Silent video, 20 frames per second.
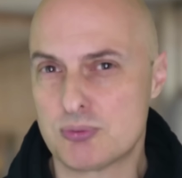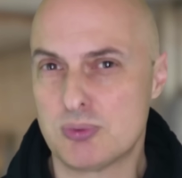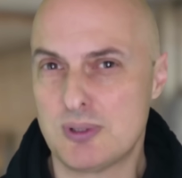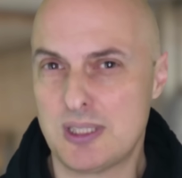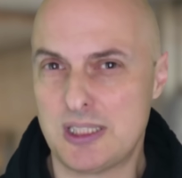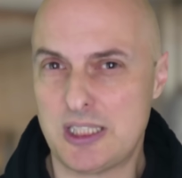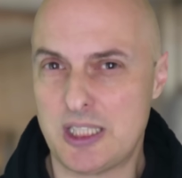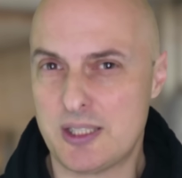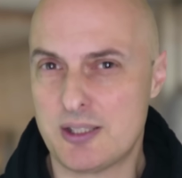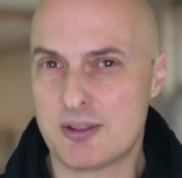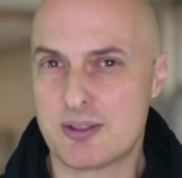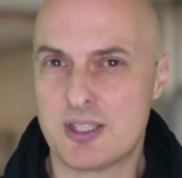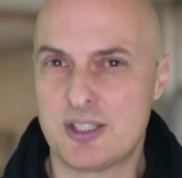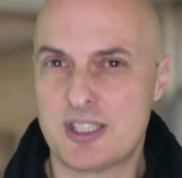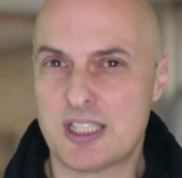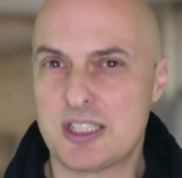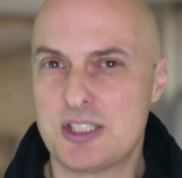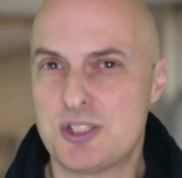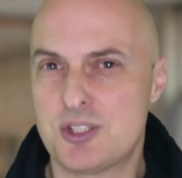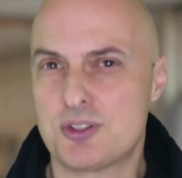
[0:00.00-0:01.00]
really the
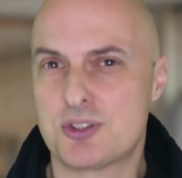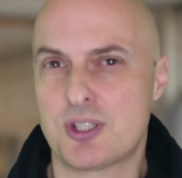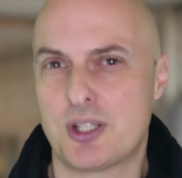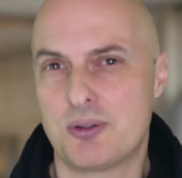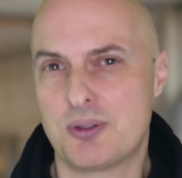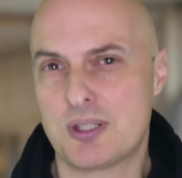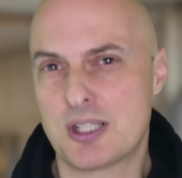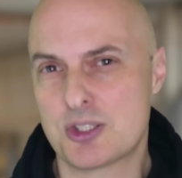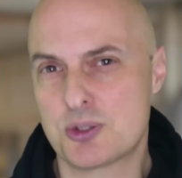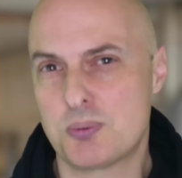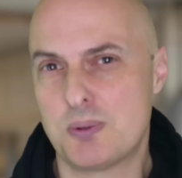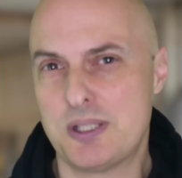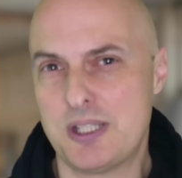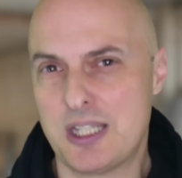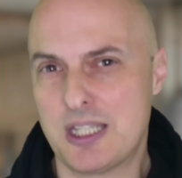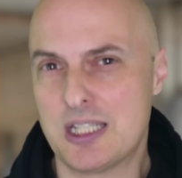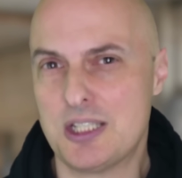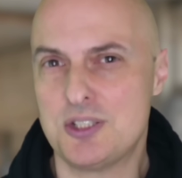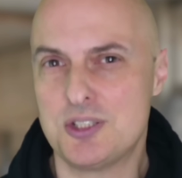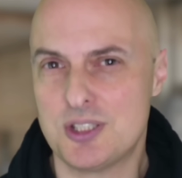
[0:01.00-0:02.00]
danger zone. That's when the
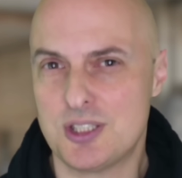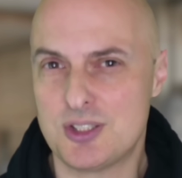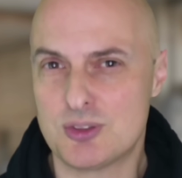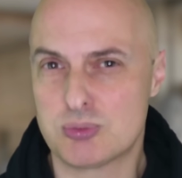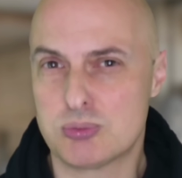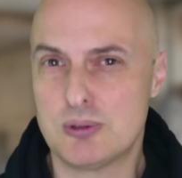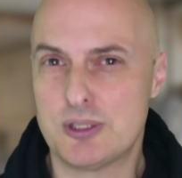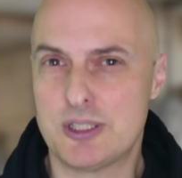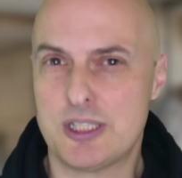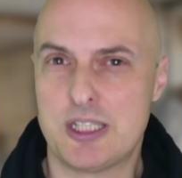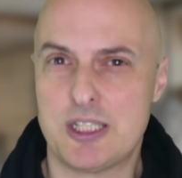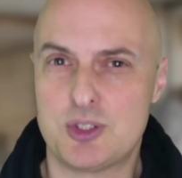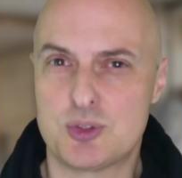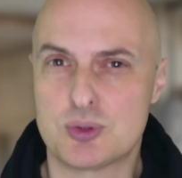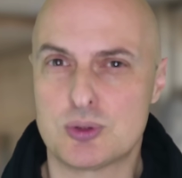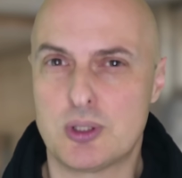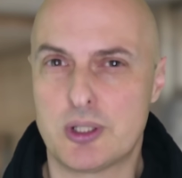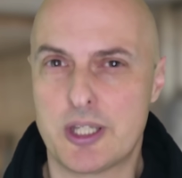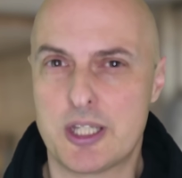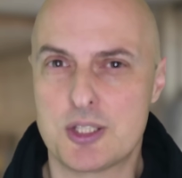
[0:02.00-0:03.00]
engine is really
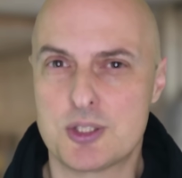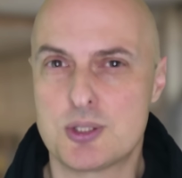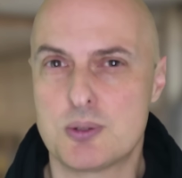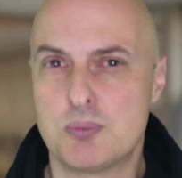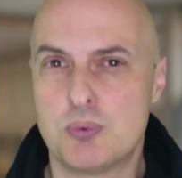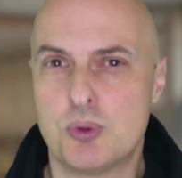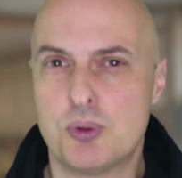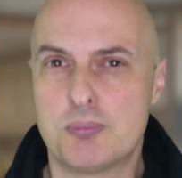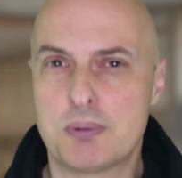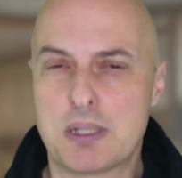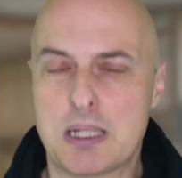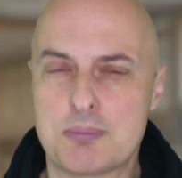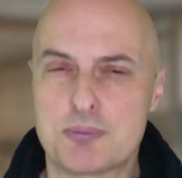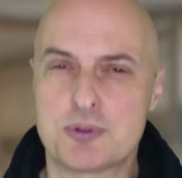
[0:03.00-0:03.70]
trying to warm up.